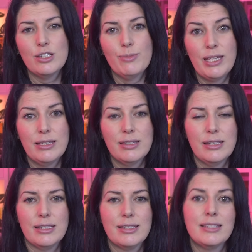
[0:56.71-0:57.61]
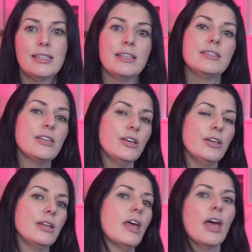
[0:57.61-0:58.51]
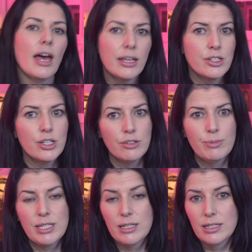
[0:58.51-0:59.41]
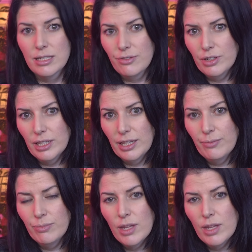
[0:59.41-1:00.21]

to my instincts as things could and should have been done differently.